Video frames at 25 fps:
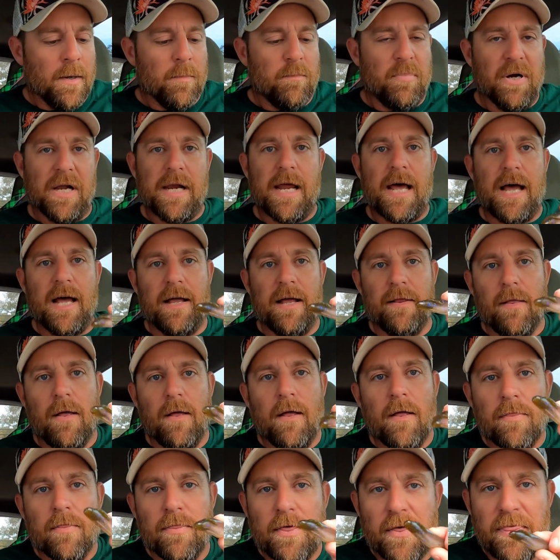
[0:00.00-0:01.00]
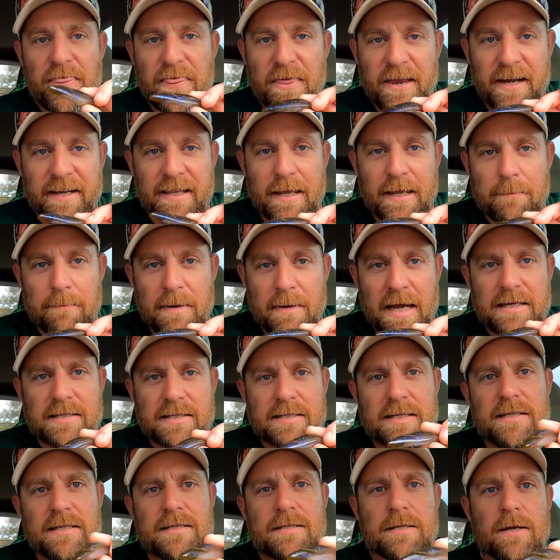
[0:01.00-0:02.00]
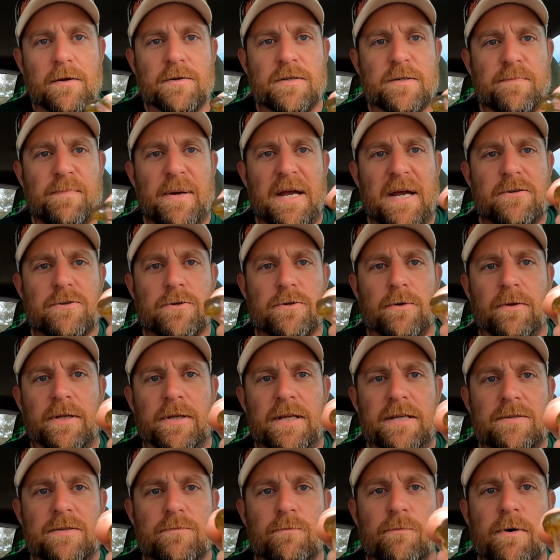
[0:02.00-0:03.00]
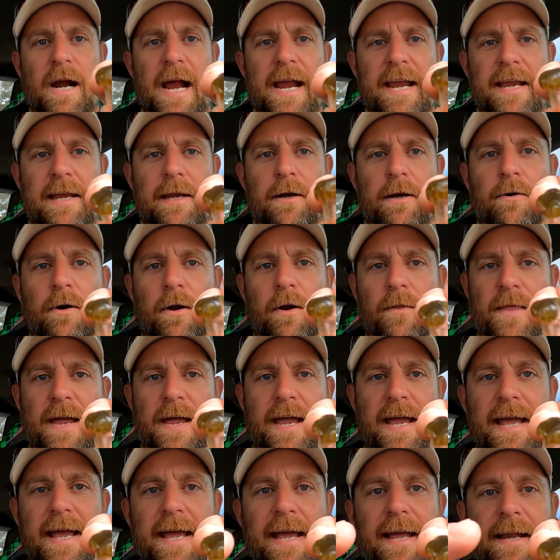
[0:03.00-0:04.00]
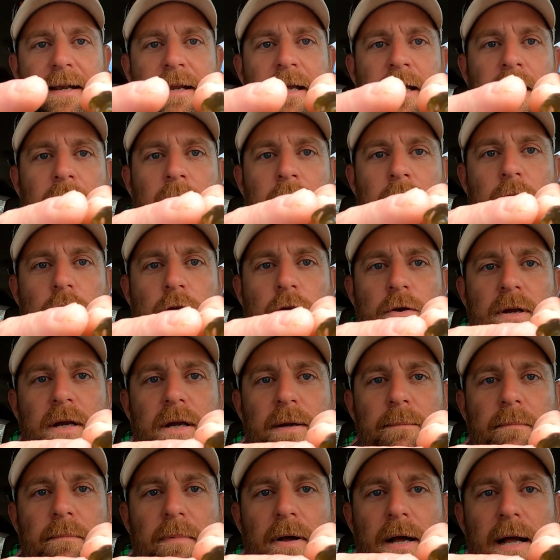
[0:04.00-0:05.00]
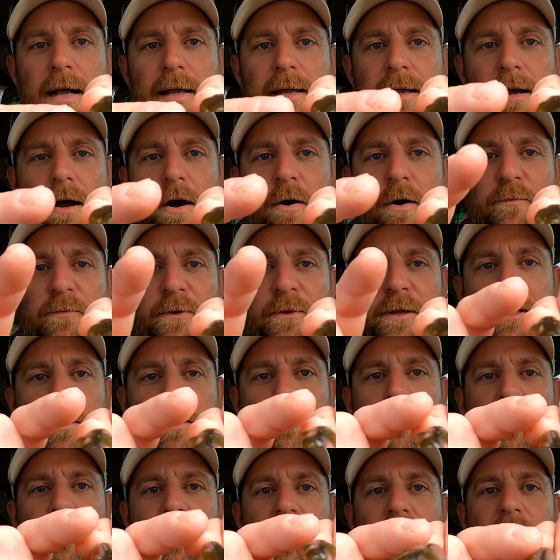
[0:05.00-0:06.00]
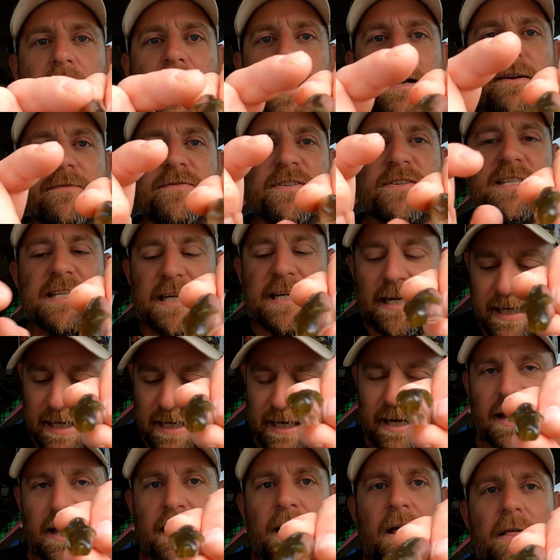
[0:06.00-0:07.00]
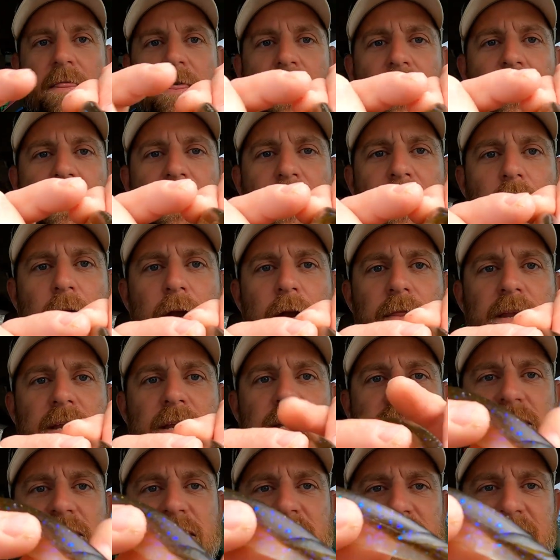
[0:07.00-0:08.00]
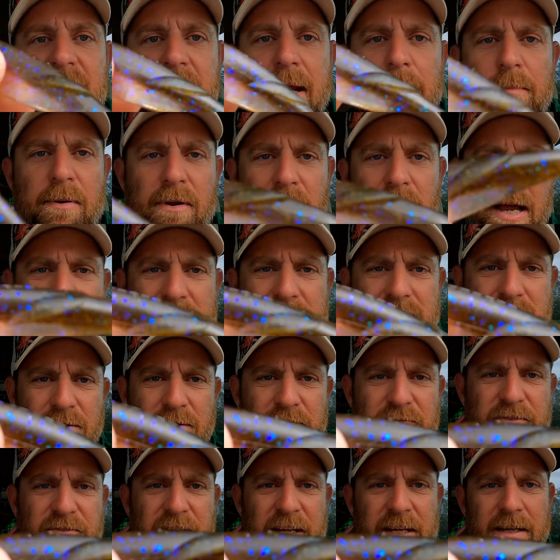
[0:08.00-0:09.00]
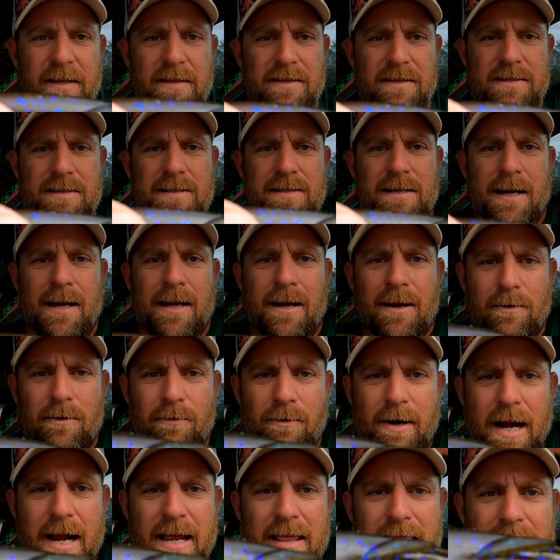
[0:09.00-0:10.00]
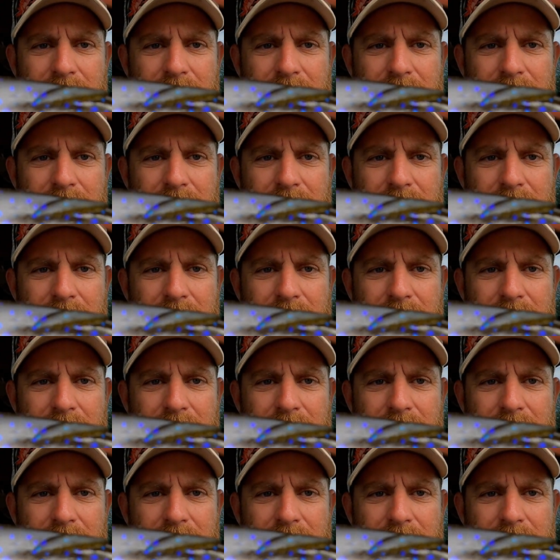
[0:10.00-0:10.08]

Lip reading: But the thing that makes these so special is right here on the head, you can, hopefully you can kind of see that there are these stabilizer fins right